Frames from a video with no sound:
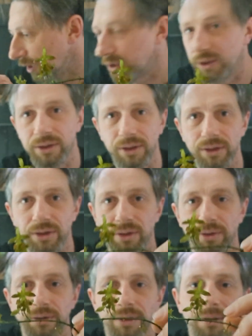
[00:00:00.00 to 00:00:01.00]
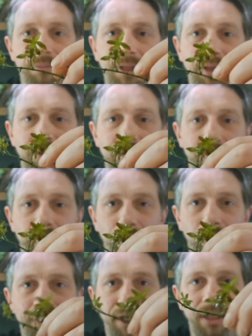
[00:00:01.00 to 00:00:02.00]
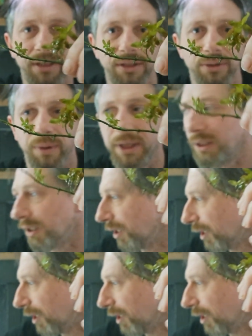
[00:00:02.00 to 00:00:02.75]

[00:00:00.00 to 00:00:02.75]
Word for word: There's, there's tons of them that propagate this way.